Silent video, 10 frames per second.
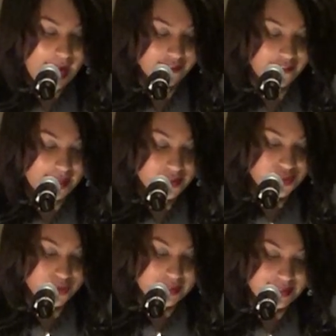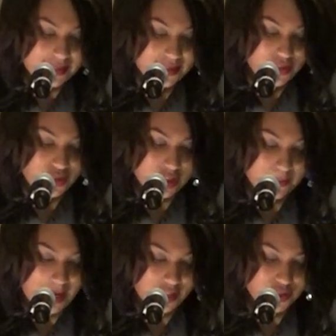advanced to assistant nurse
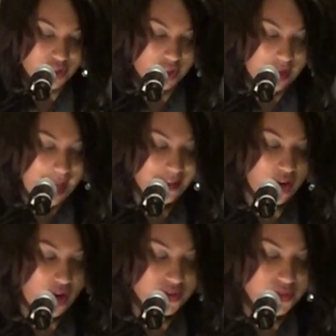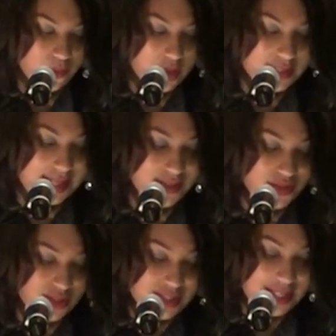manager, and also worked as a
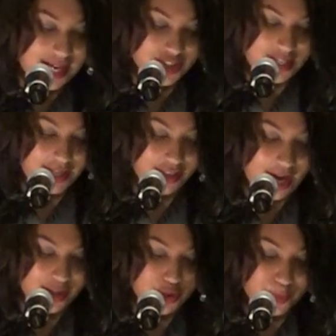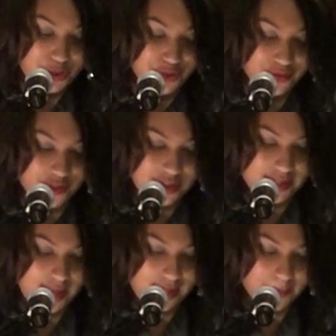nursing educator at Cooper University
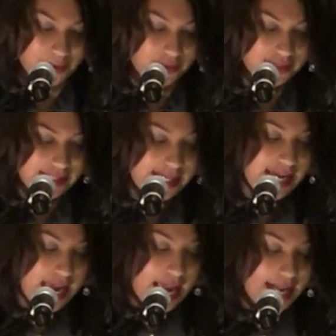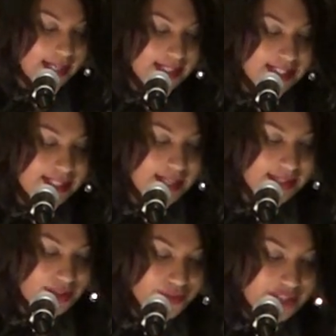Hospital. In
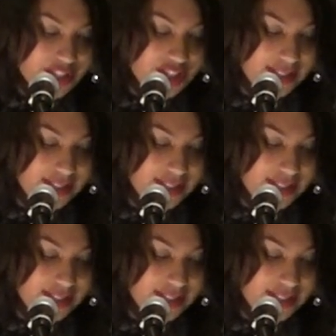1993, she